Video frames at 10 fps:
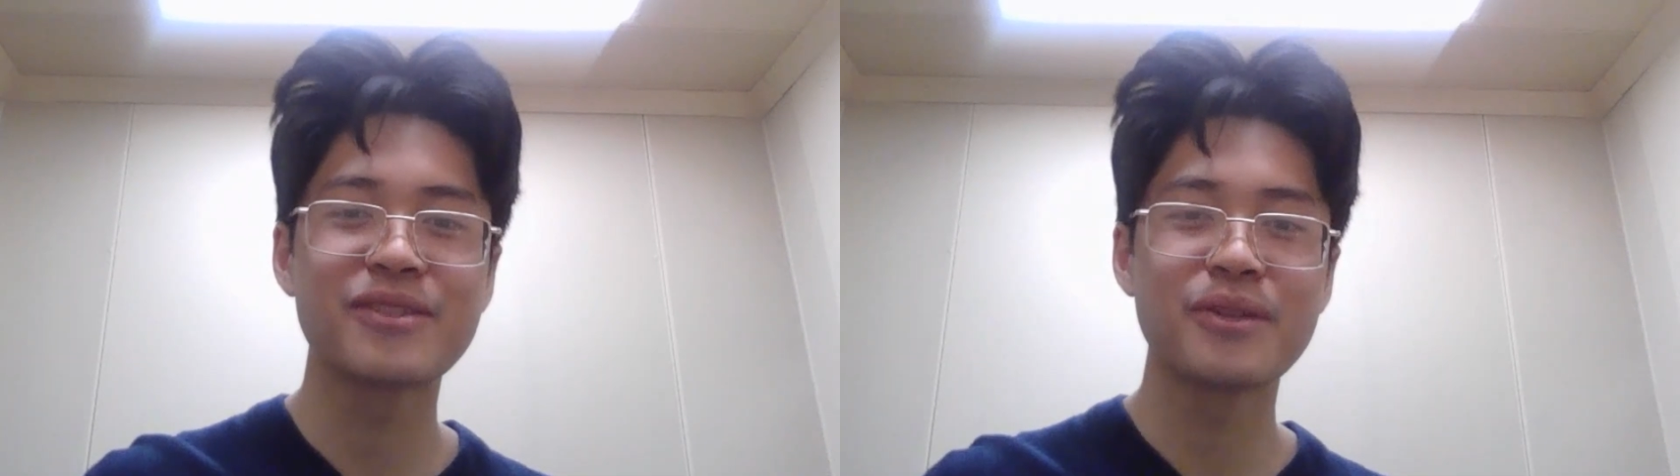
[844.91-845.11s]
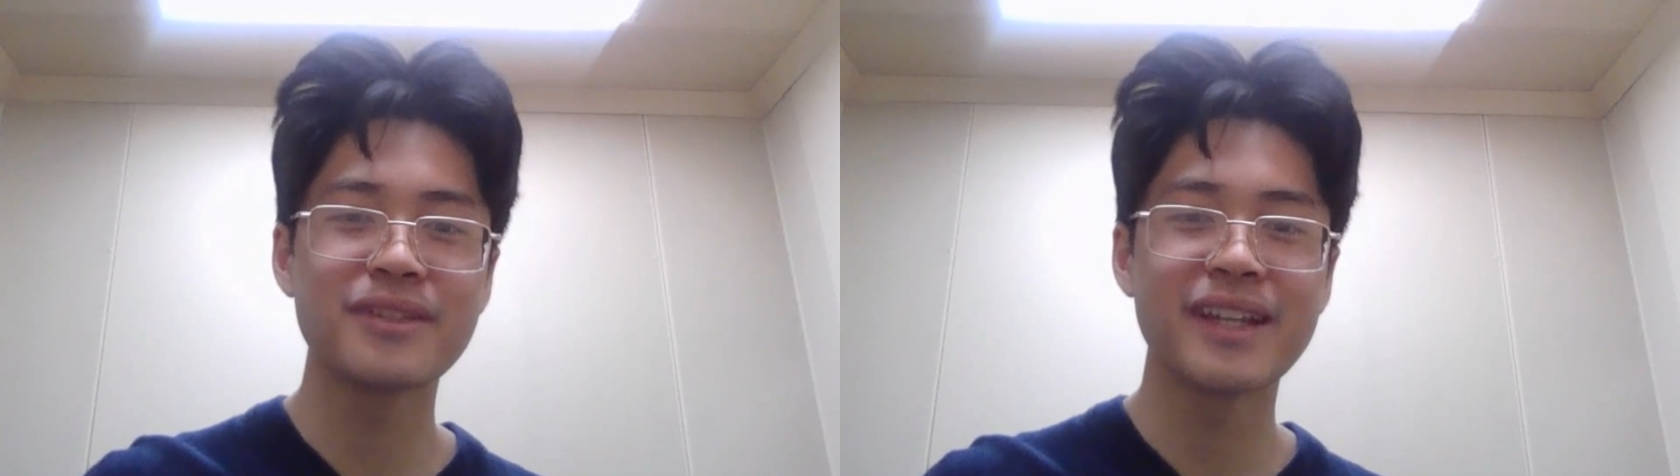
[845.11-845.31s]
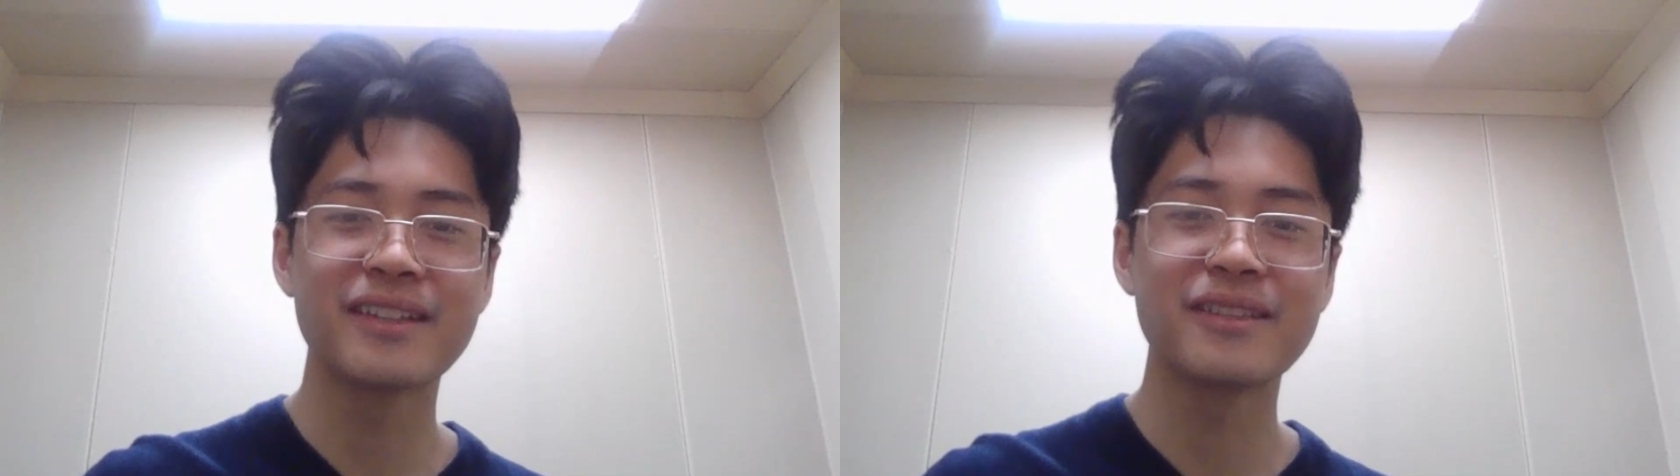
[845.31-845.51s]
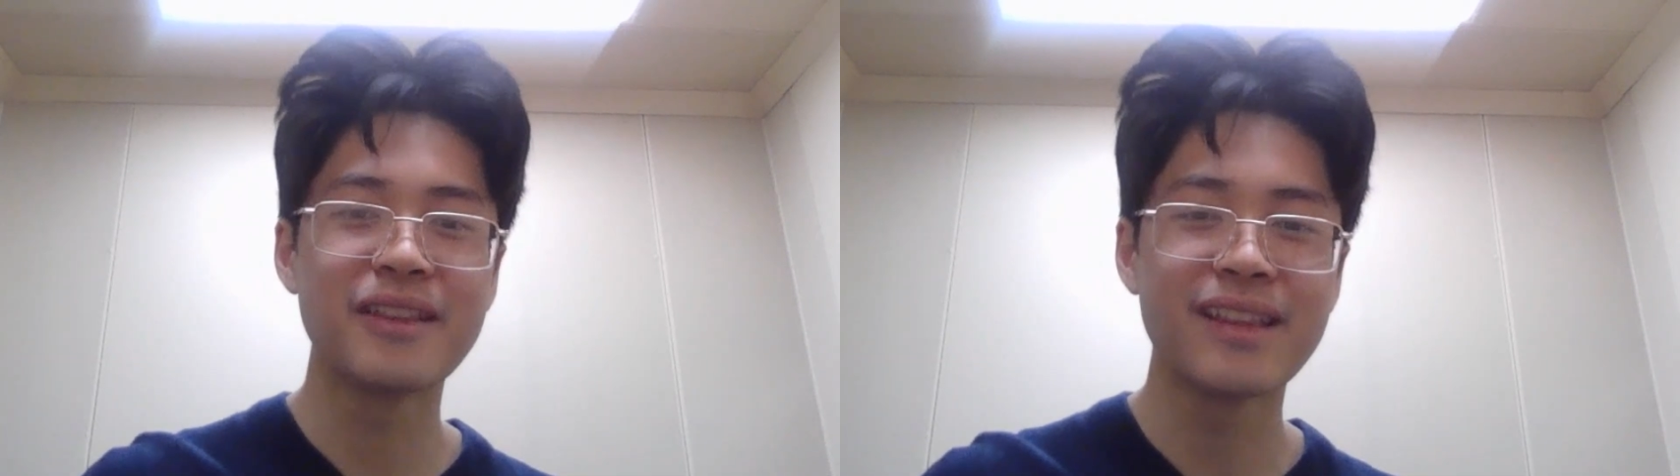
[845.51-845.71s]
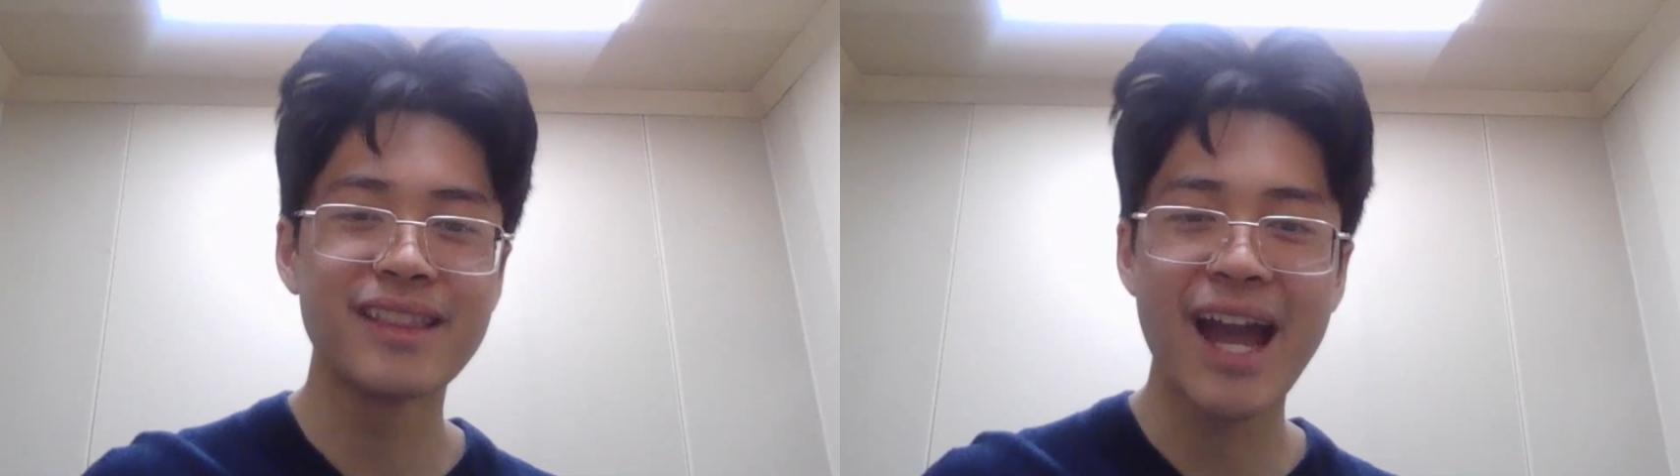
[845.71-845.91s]
throw like
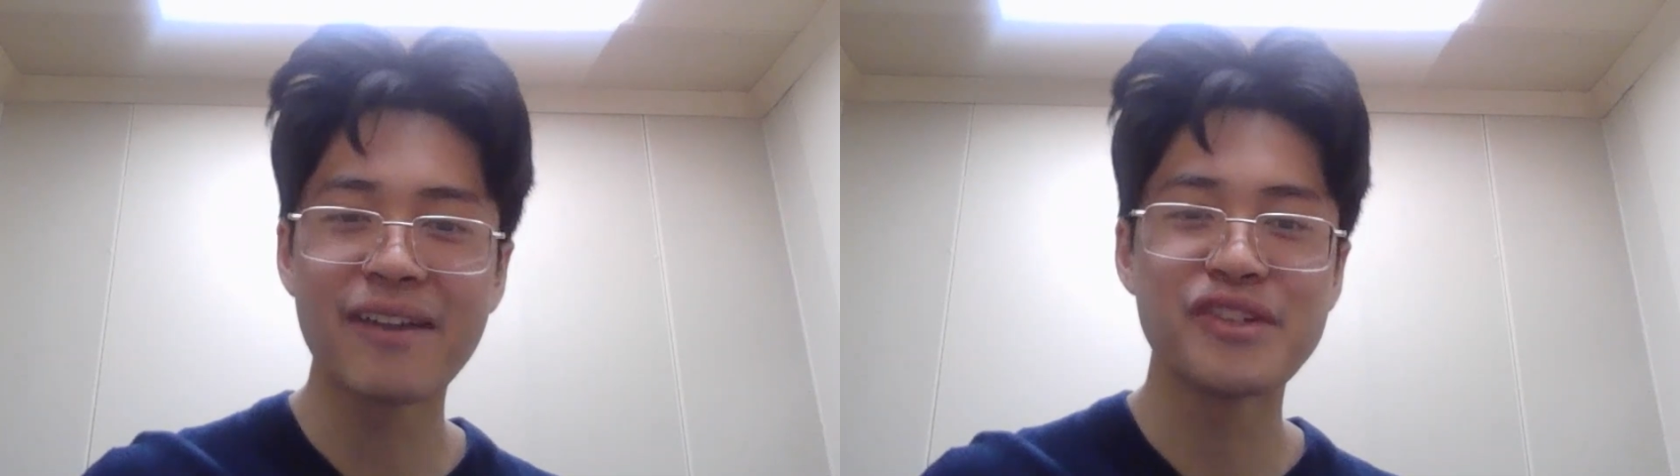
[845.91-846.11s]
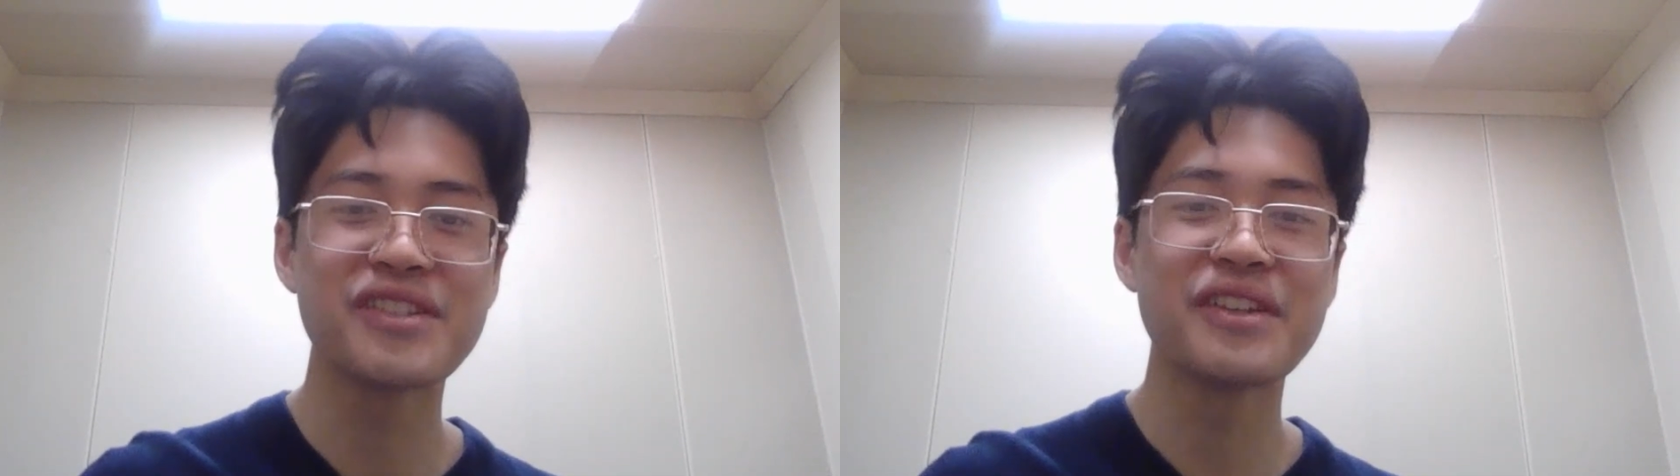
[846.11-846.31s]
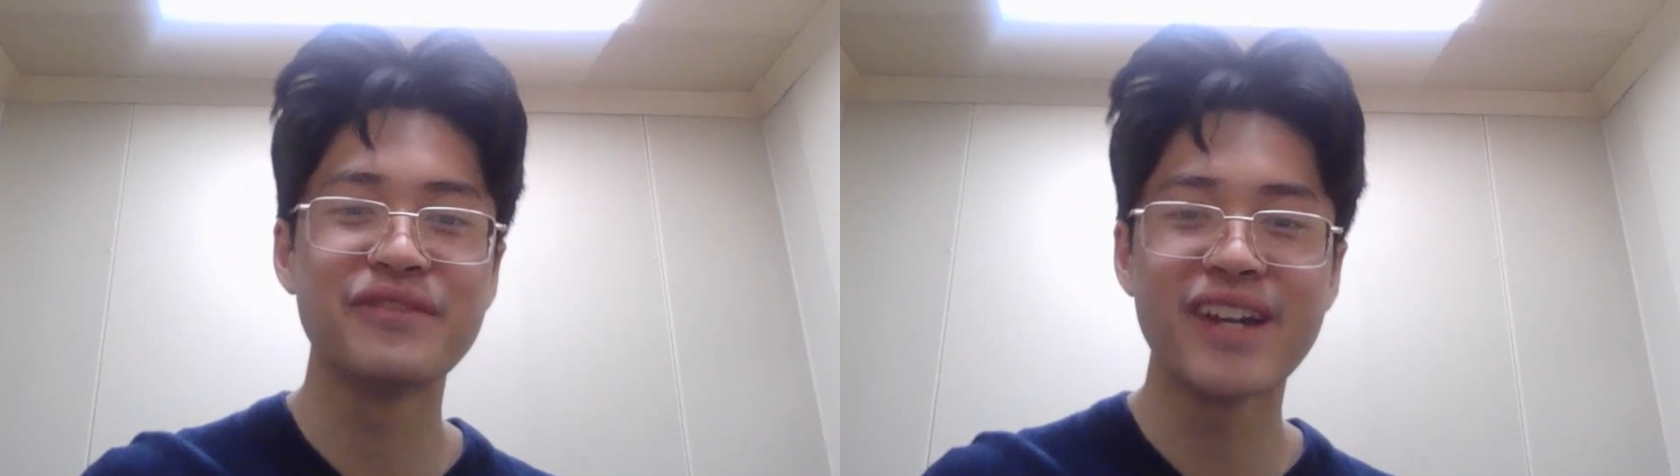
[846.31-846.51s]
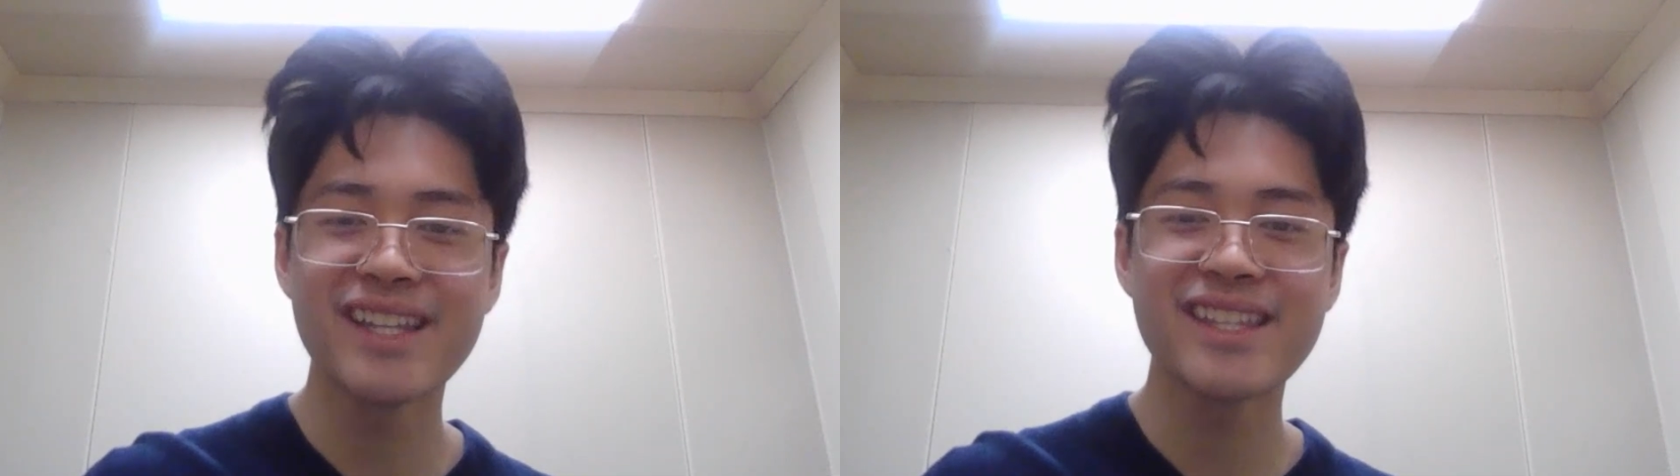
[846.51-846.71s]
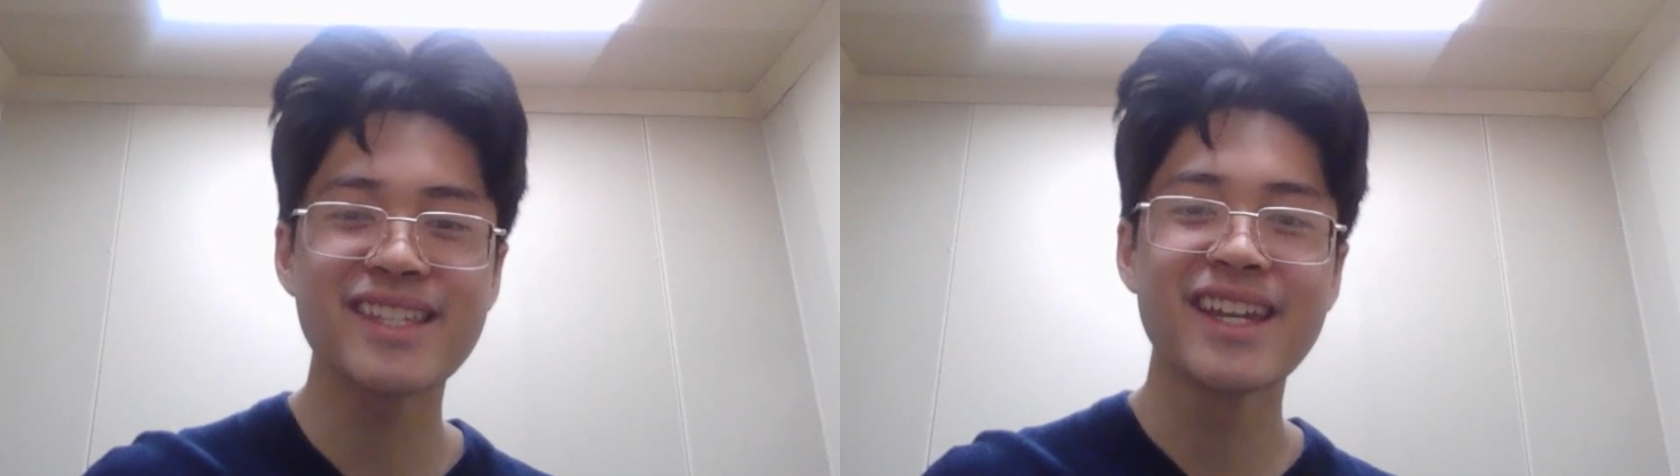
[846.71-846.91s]
lavish
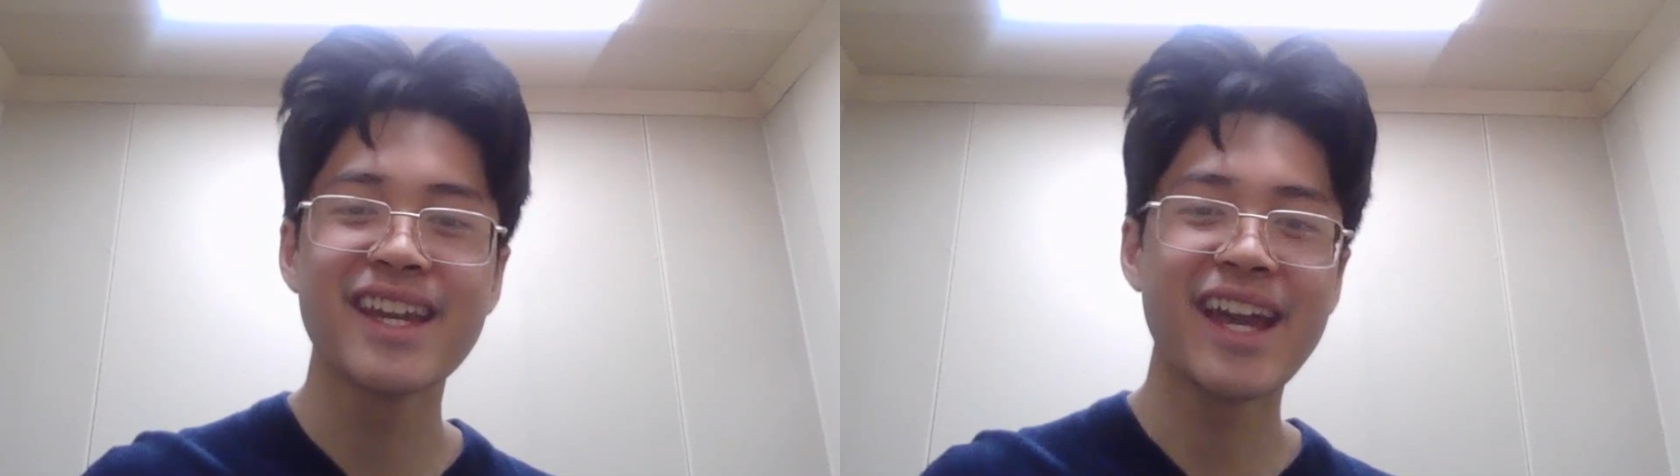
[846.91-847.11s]
events